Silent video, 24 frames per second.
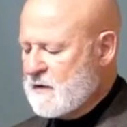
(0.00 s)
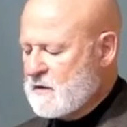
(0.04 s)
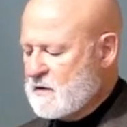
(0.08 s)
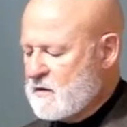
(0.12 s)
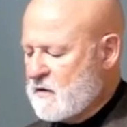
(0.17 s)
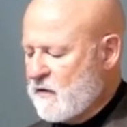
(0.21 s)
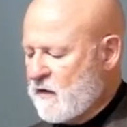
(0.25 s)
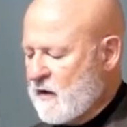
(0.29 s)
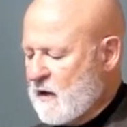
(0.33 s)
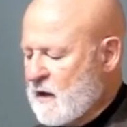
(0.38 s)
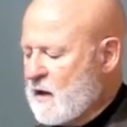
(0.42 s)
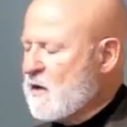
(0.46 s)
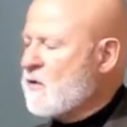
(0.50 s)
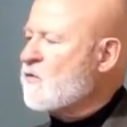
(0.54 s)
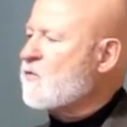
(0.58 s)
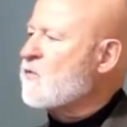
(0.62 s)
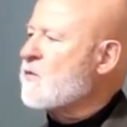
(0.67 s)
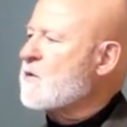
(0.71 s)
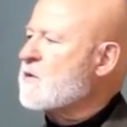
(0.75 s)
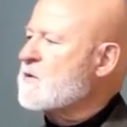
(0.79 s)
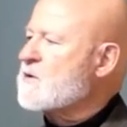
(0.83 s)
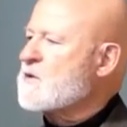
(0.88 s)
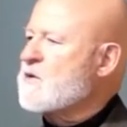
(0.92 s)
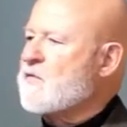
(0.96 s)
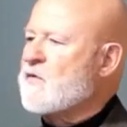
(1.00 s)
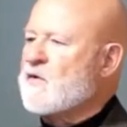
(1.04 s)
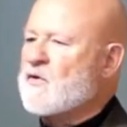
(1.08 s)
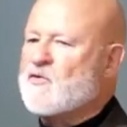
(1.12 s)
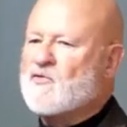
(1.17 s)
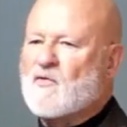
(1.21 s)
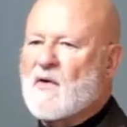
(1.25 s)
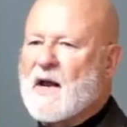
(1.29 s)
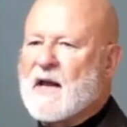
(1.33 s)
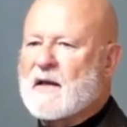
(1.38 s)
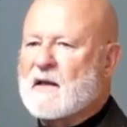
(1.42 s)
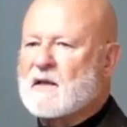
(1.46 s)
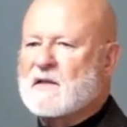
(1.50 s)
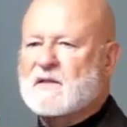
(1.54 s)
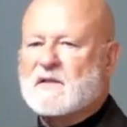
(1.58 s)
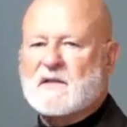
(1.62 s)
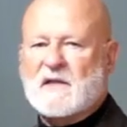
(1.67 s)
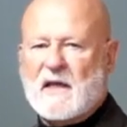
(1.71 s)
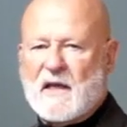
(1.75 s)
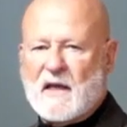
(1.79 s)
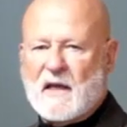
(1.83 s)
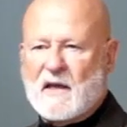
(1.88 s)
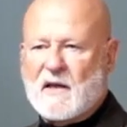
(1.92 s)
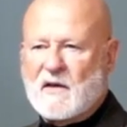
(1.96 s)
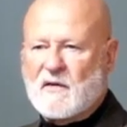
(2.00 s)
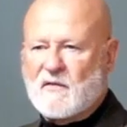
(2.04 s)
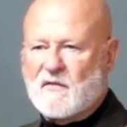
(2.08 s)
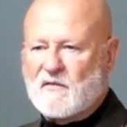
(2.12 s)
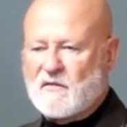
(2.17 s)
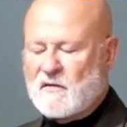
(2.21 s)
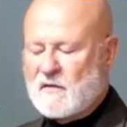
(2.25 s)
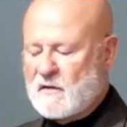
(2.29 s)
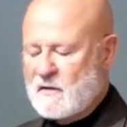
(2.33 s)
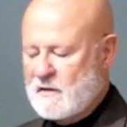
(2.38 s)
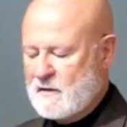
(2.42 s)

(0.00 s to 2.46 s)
to the entrance of the dragon's cave.